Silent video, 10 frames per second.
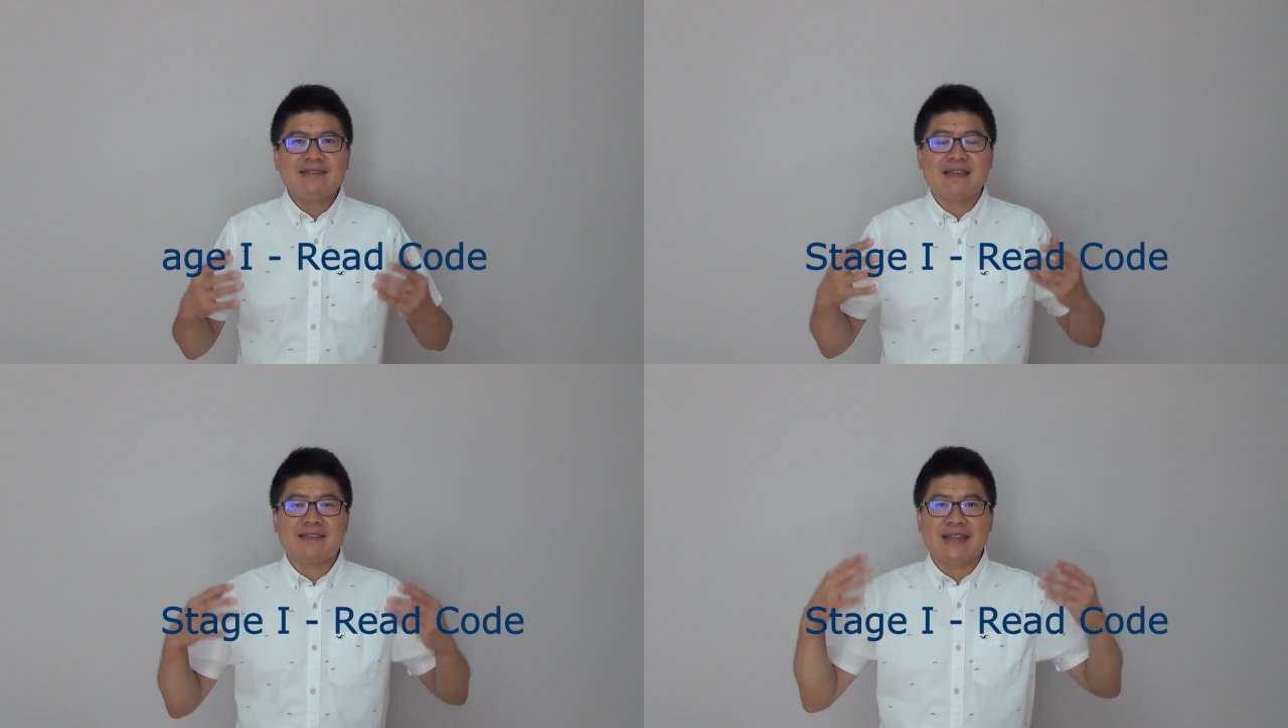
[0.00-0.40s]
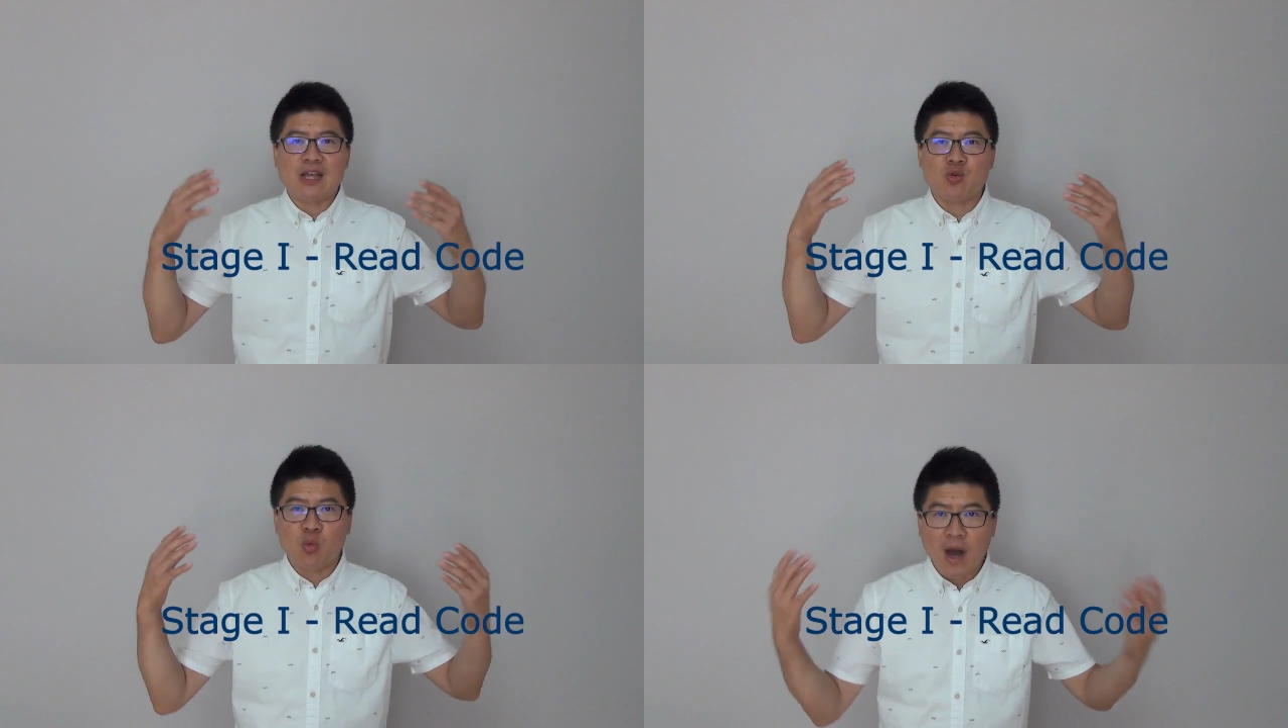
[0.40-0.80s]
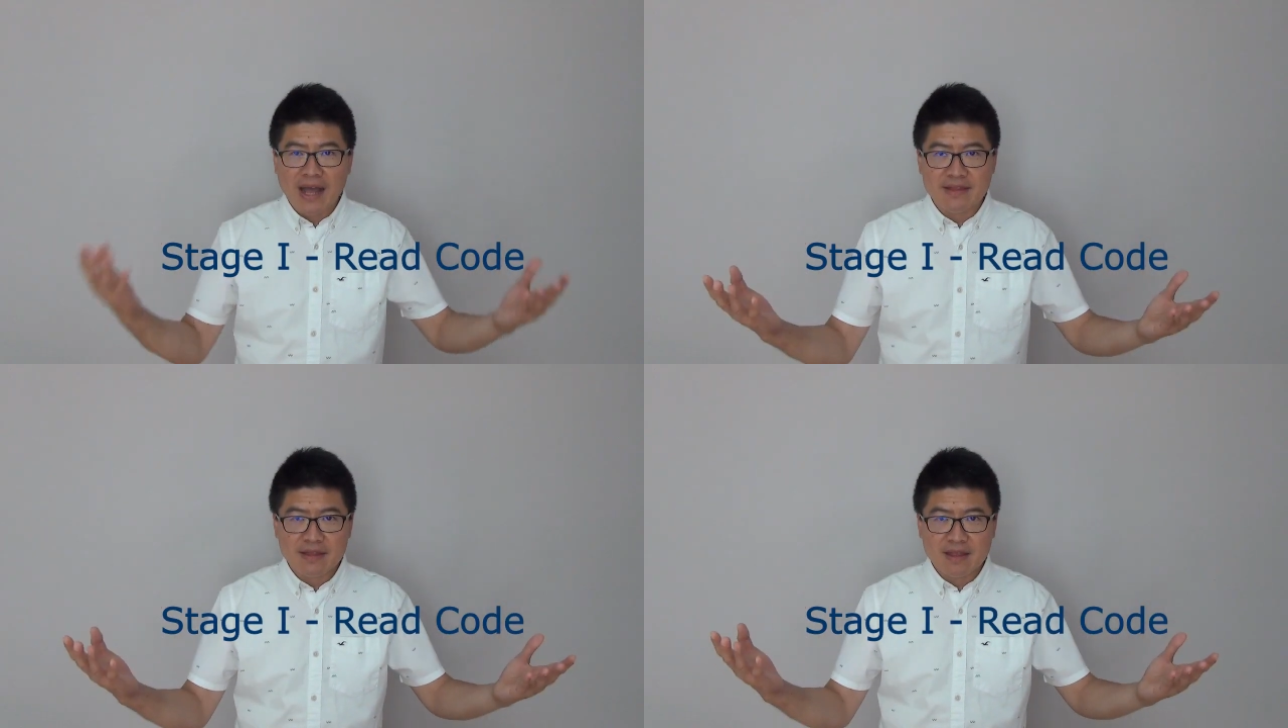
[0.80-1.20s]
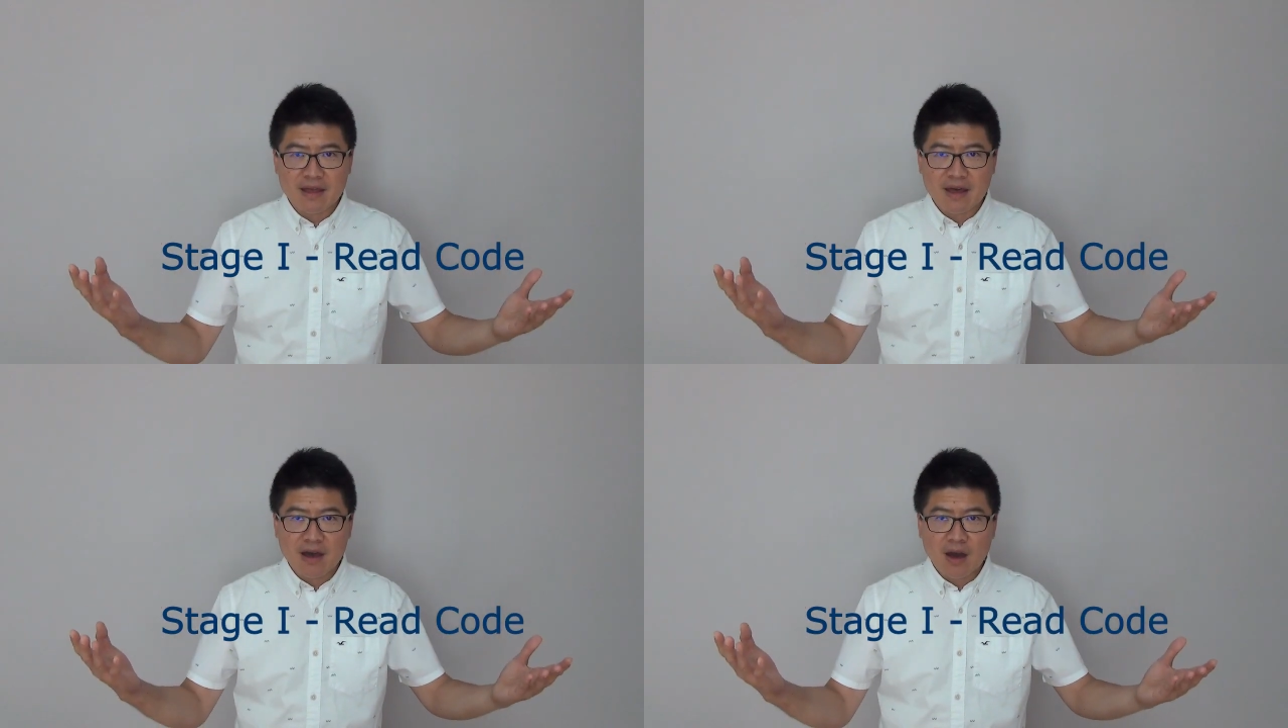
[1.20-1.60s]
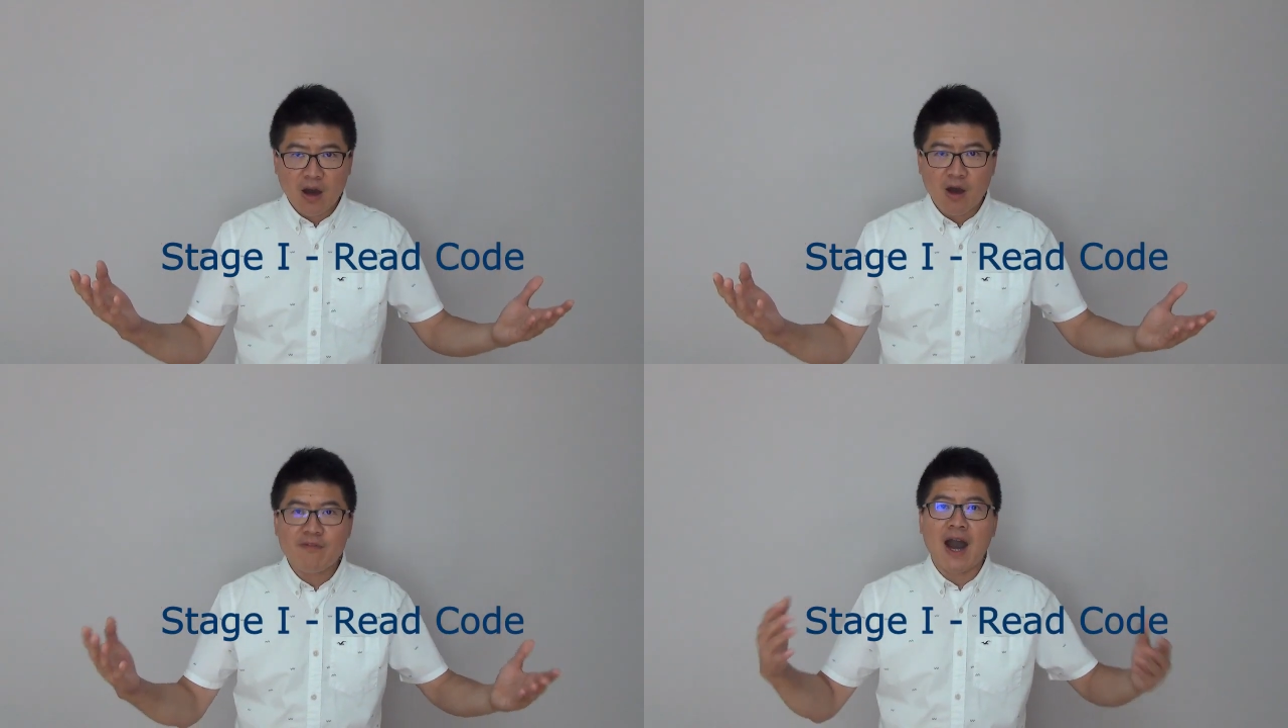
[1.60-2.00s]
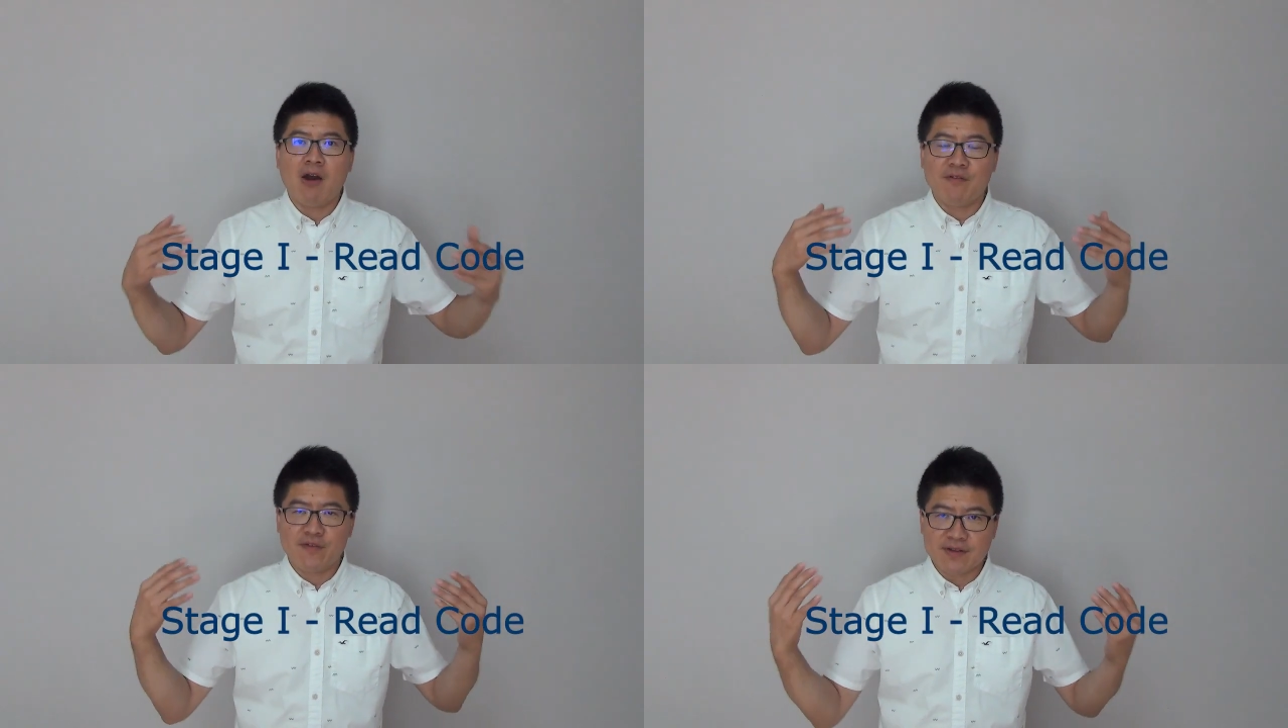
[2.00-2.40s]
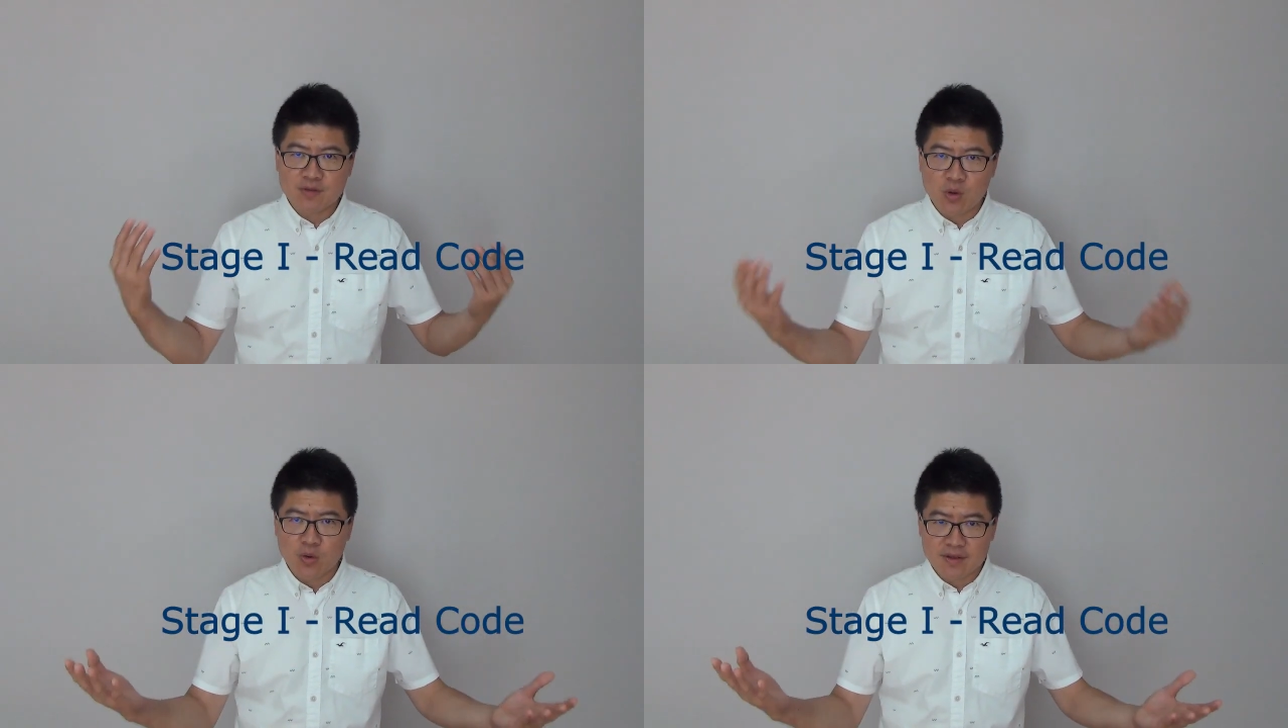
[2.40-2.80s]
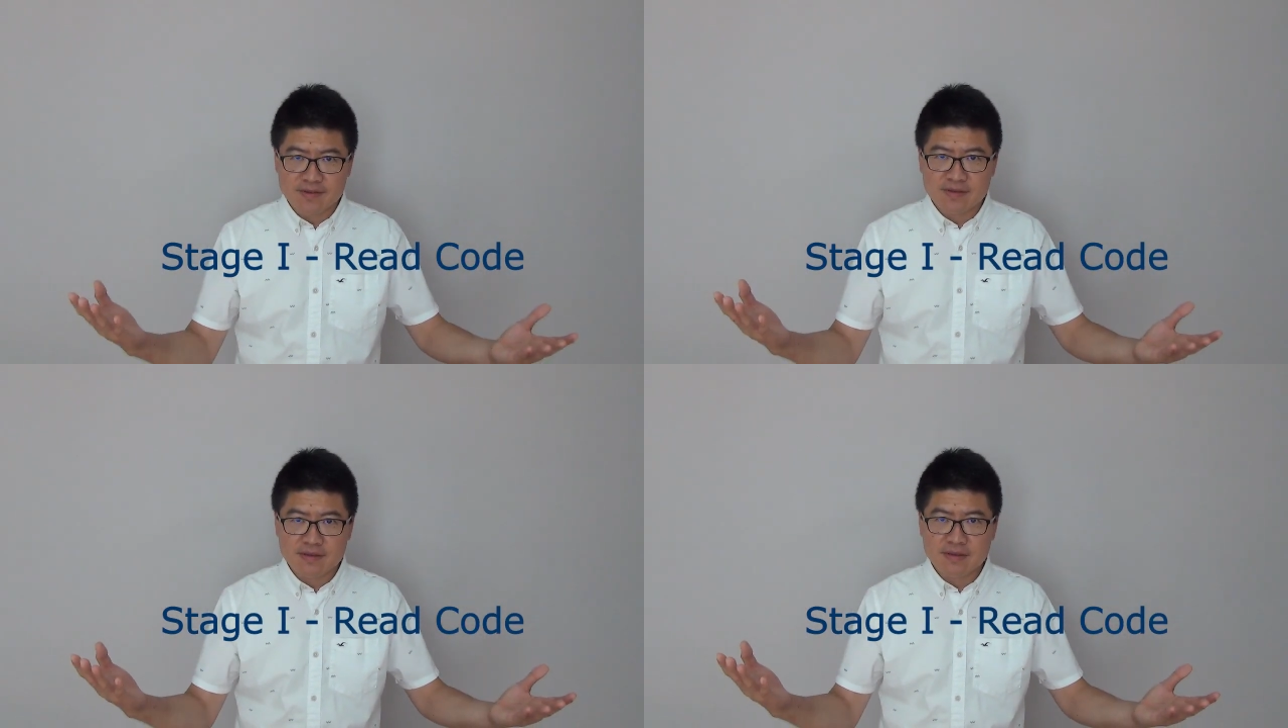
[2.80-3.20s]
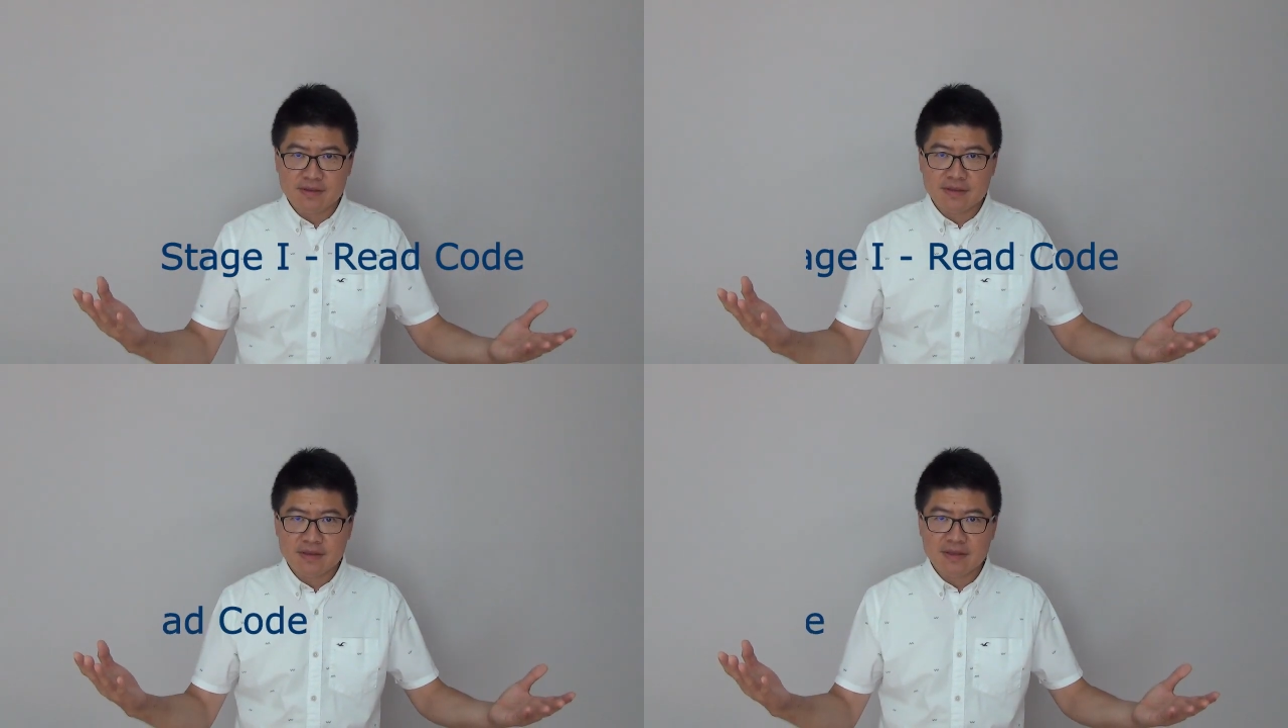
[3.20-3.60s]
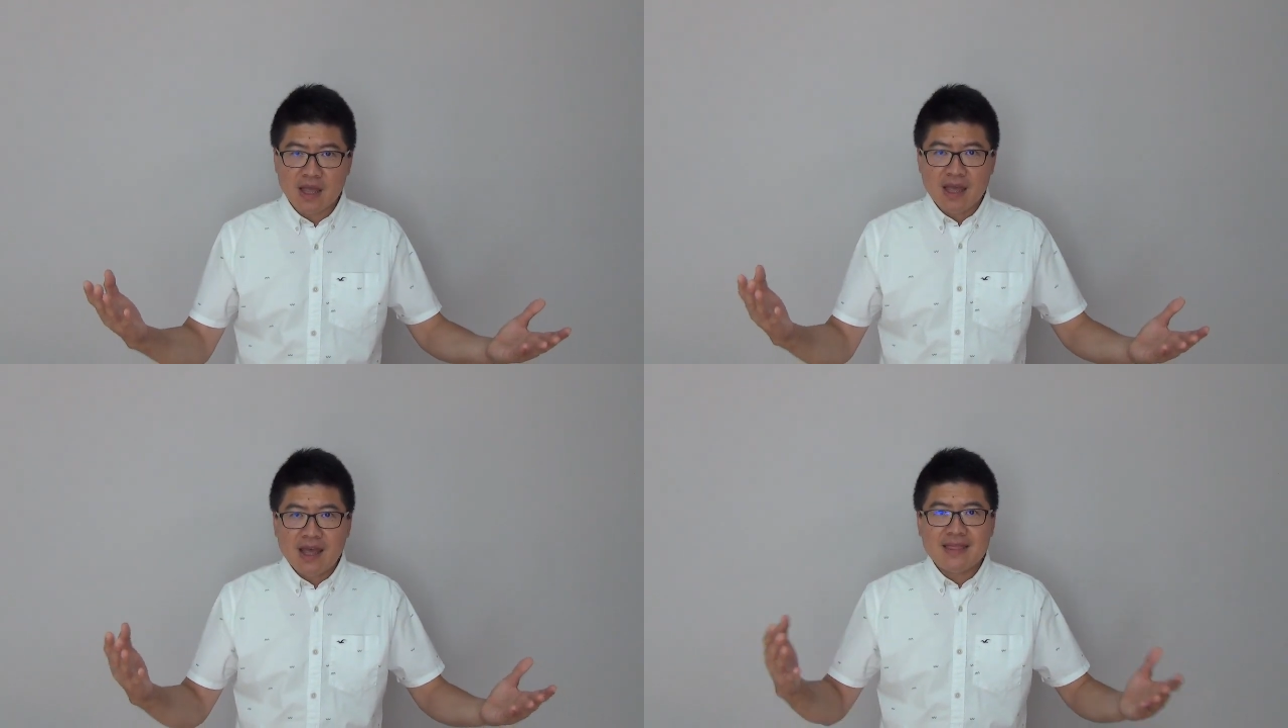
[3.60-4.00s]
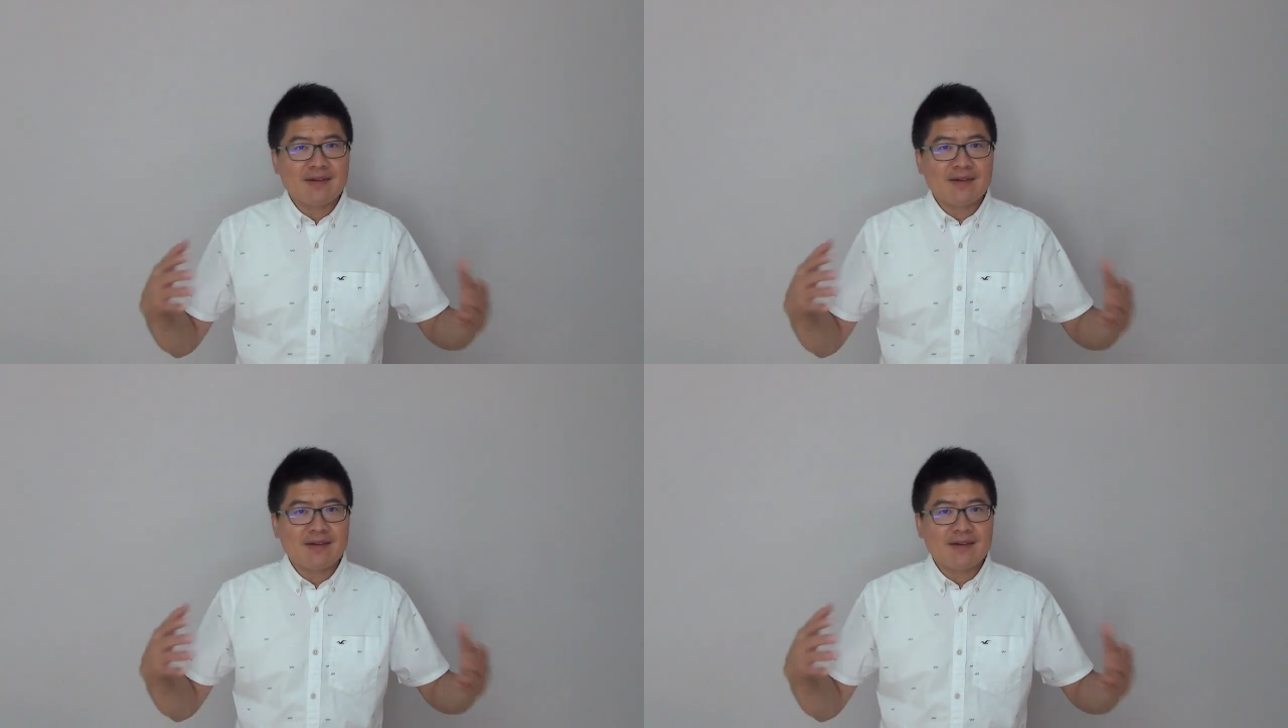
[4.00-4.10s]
is stage 1 of our first course. The